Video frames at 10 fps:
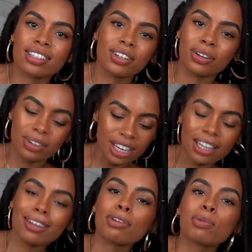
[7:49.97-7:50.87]
you know,
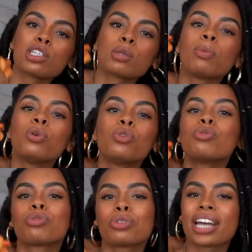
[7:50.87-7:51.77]
give you a spoon
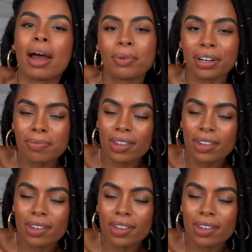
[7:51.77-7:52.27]
through the camera.